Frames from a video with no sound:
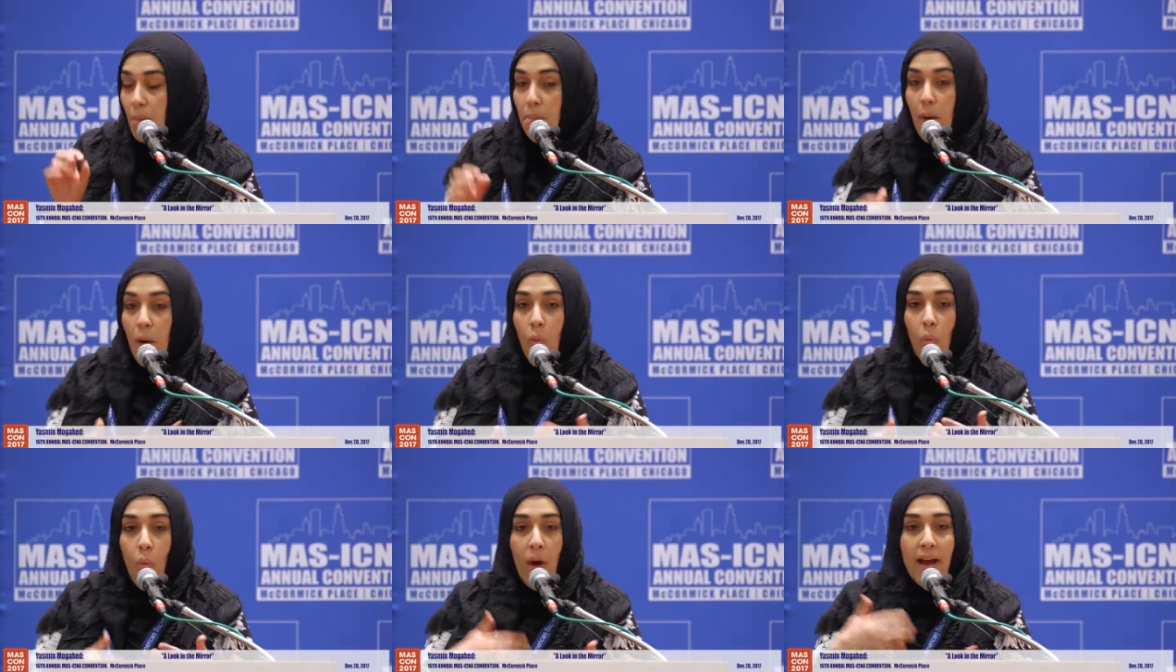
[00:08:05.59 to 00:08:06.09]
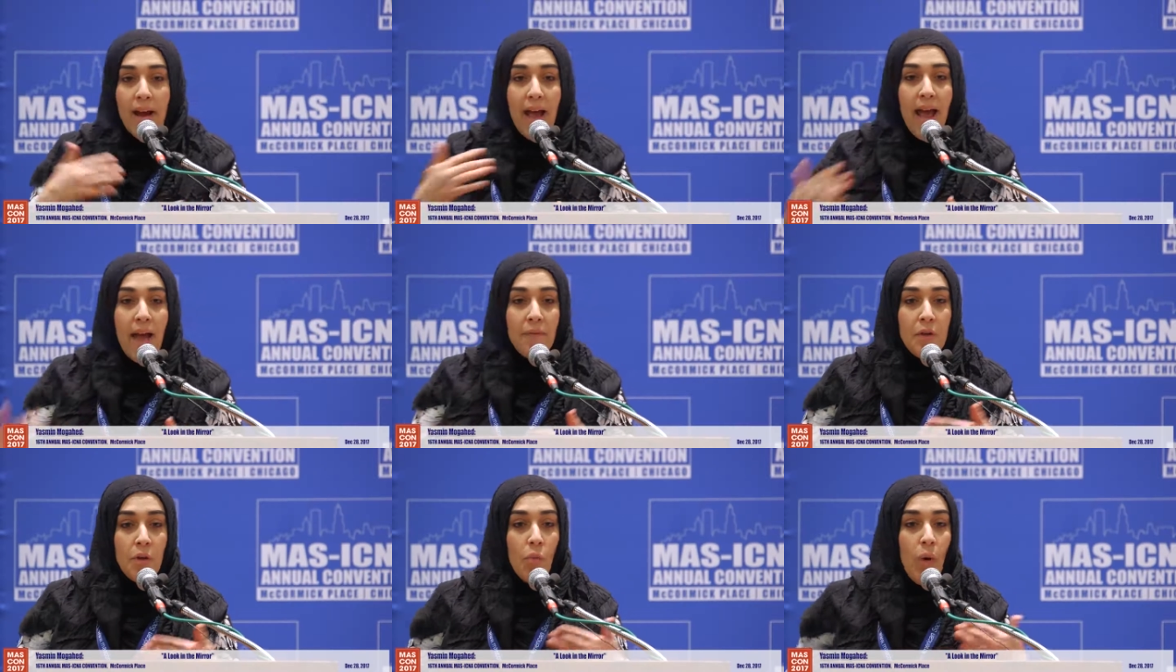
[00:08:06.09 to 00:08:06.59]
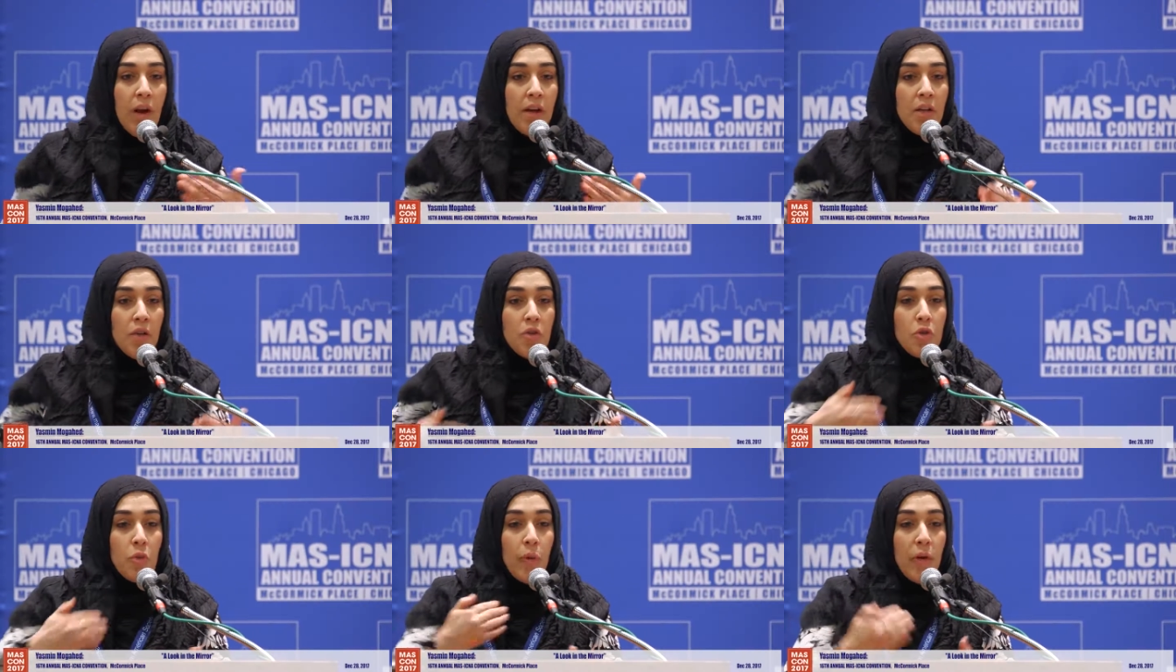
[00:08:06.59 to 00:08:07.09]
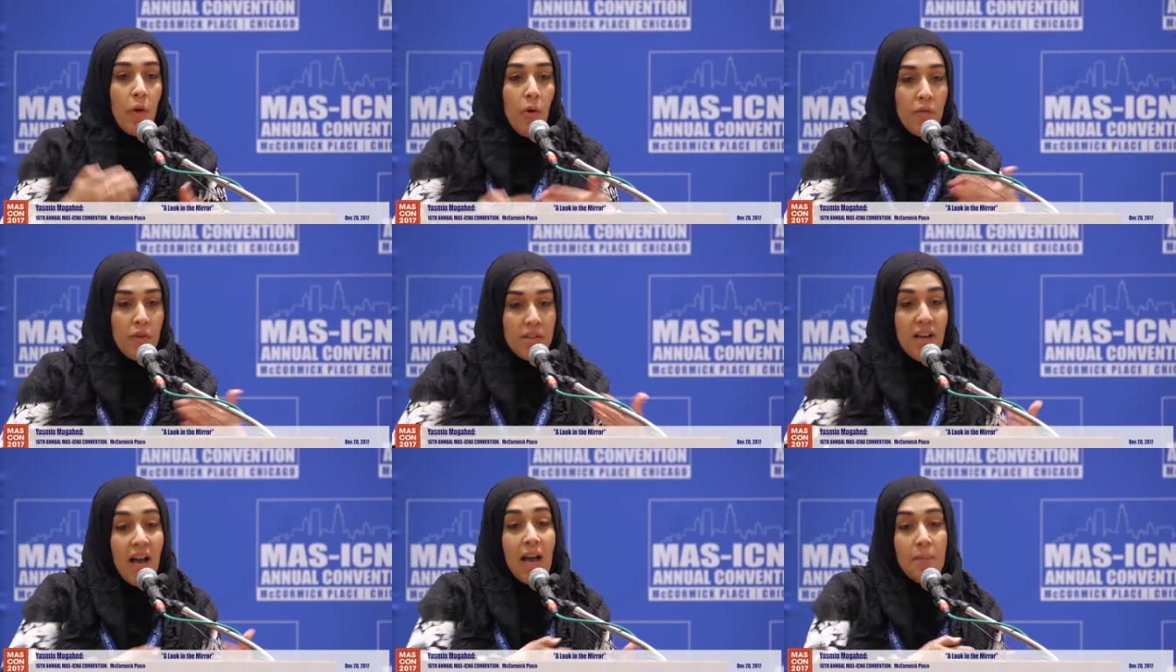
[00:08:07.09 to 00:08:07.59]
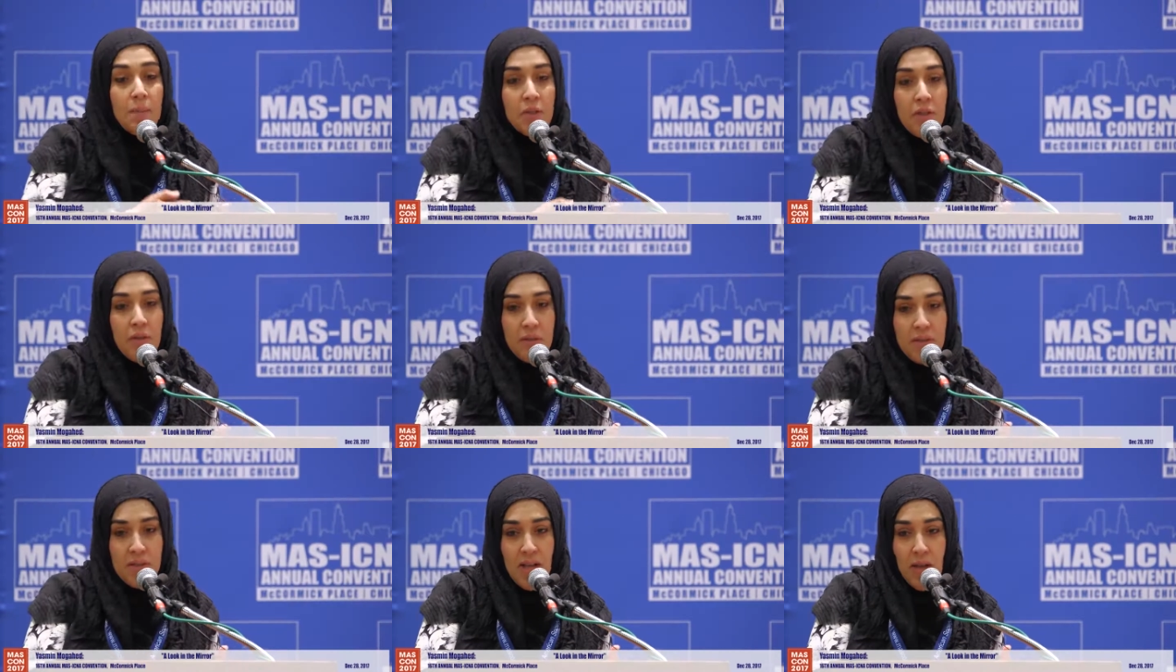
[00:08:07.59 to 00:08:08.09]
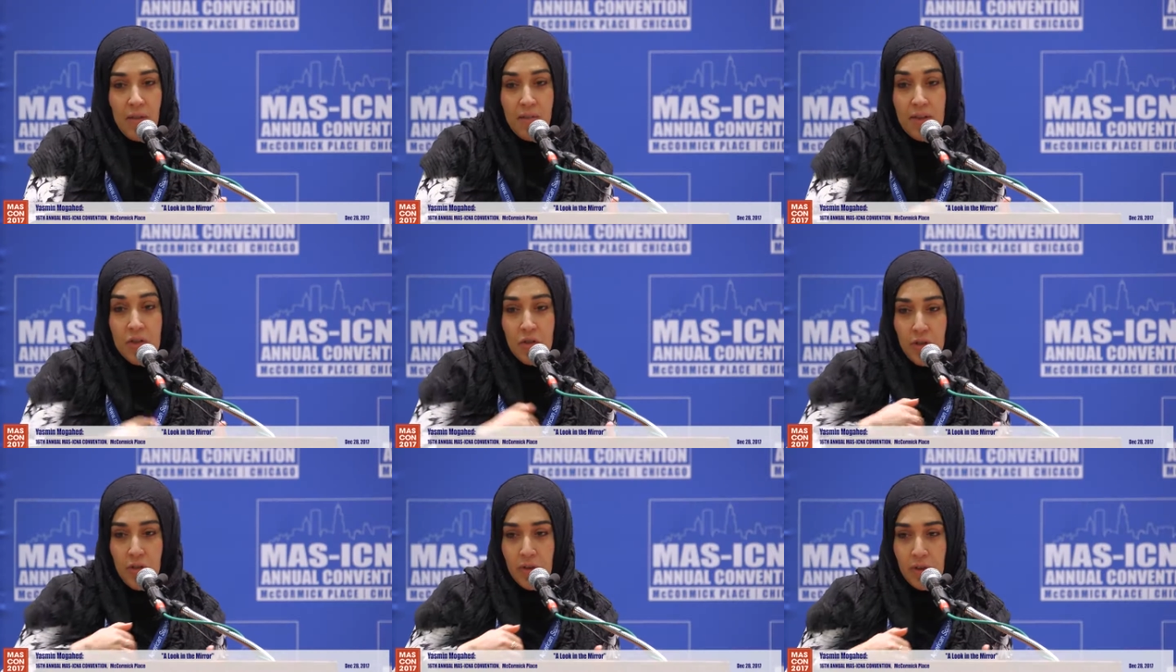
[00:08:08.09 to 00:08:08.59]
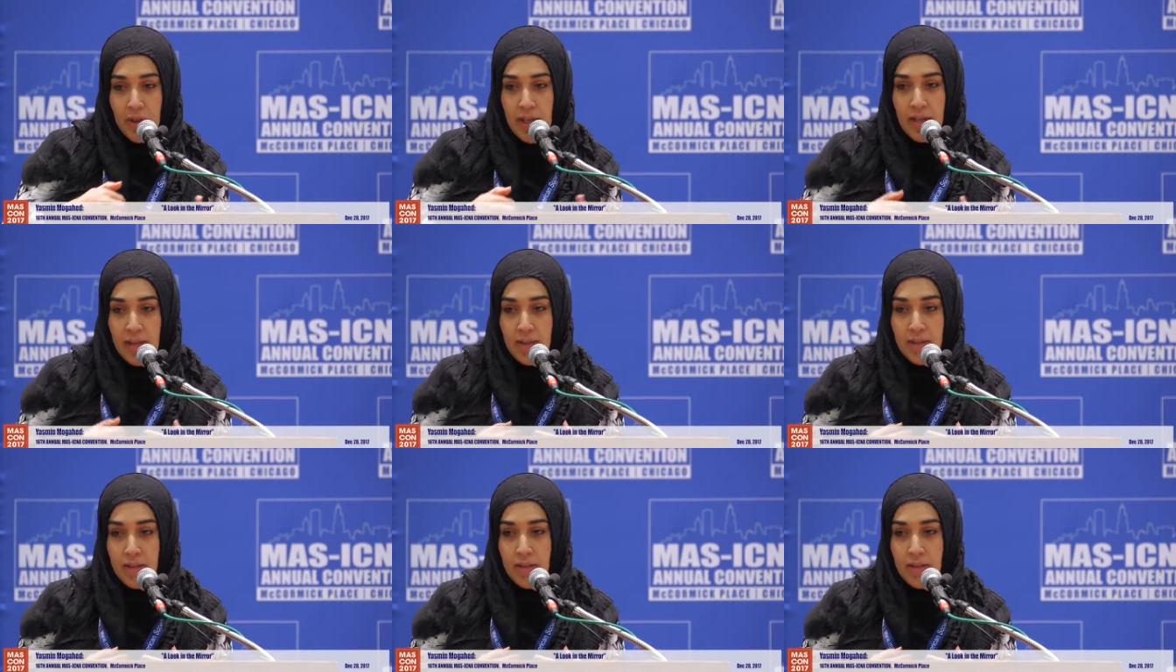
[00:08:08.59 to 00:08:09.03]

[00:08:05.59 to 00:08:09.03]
But what have you what are you doing over time to yourself internally?